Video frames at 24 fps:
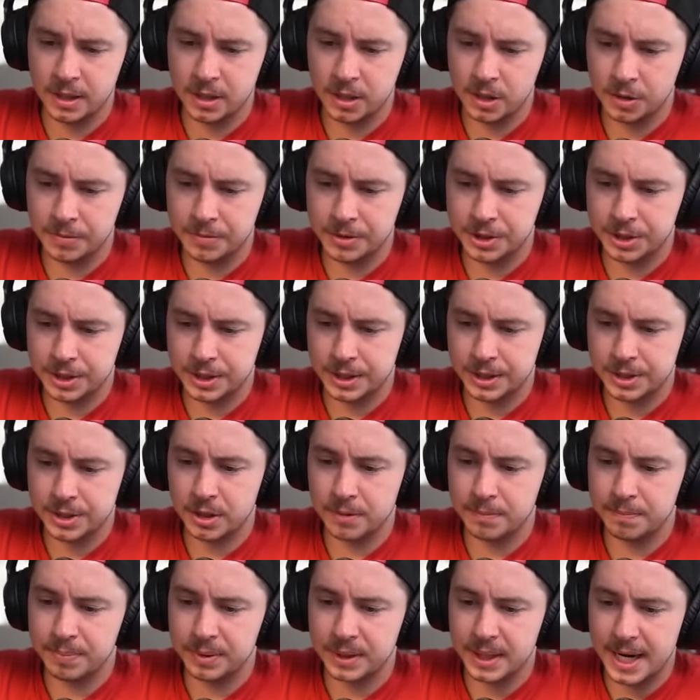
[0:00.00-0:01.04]
Homie's just going to
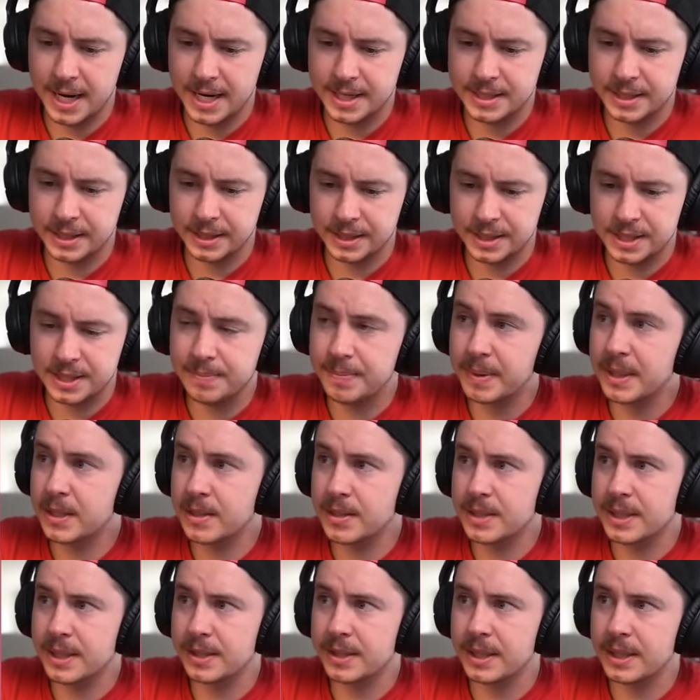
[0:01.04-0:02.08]
start blasting his
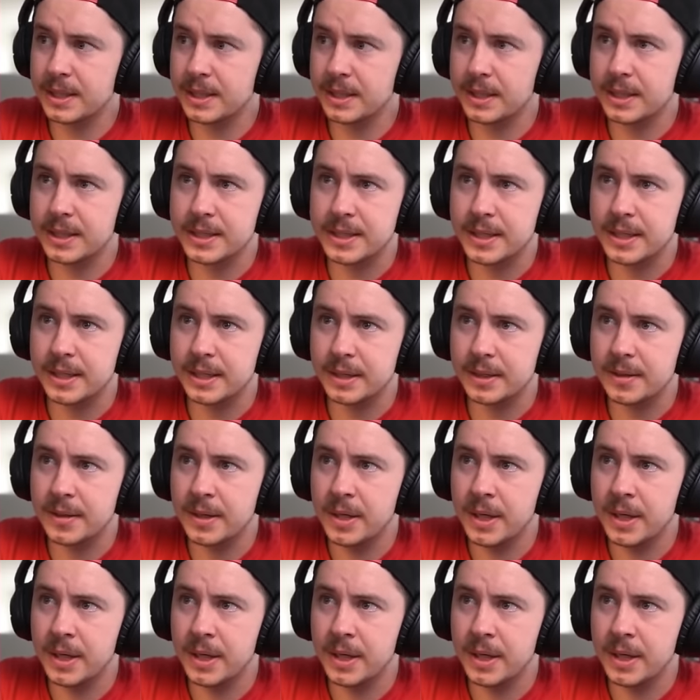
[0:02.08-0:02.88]
spells at the end of the attack.